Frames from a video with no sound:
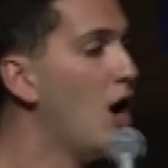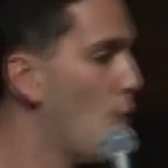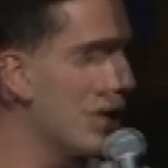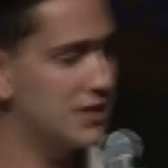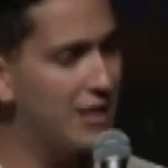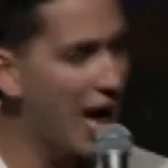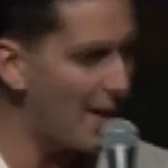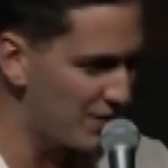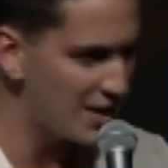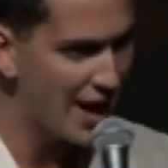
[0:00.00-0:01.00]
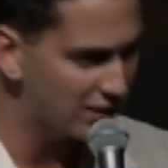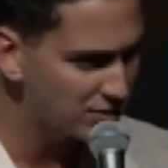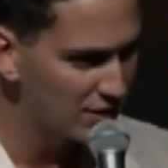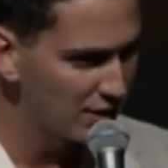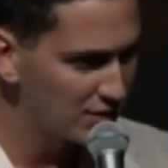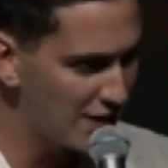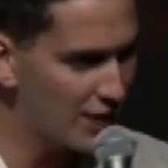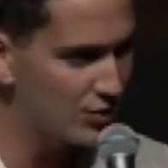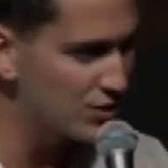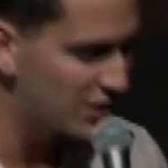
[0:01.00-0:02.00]
mix of his impressions, which
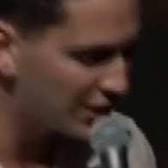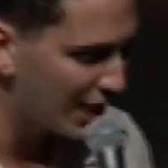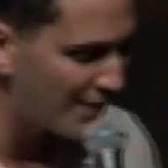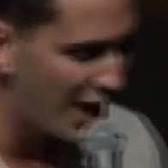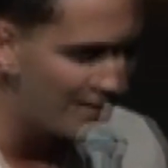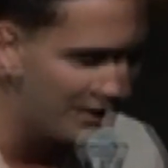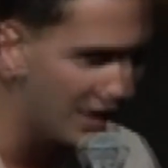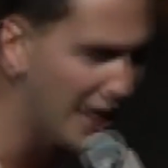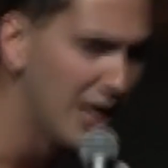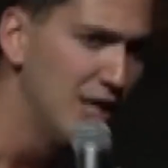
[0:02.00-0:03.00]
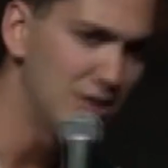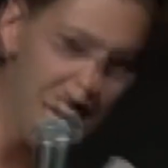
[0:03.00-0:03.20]
will make you laugh, while